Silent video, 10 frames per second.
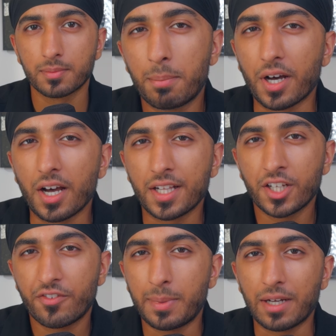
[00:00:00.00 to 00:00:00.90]
But
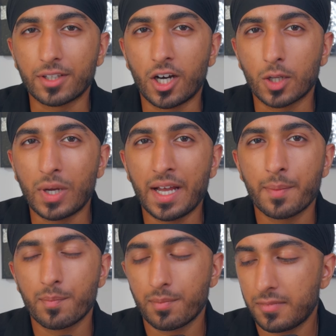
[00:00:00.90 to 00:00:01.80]
enough about the hardware,
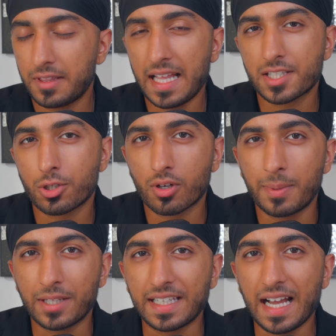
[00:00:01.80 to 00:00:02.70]
let's talk
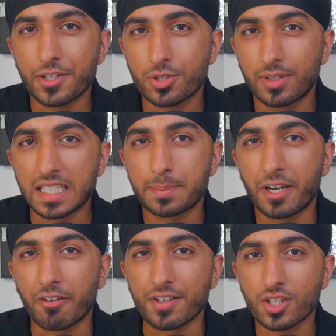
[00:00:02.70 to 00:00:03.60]
about the actual
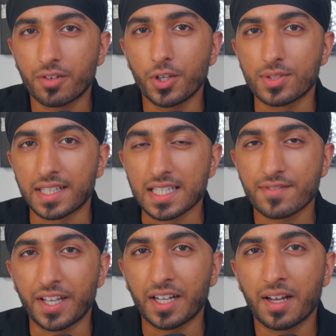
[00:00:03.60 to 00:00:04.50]
experience of using this
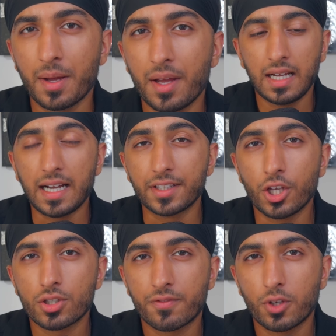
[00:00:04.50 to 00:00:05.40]
thing. And
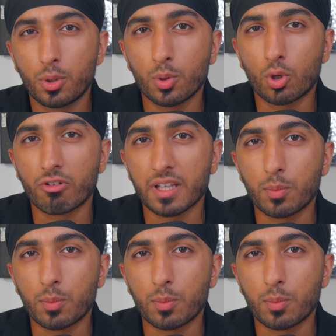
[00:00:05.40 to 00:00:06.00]
those of you who already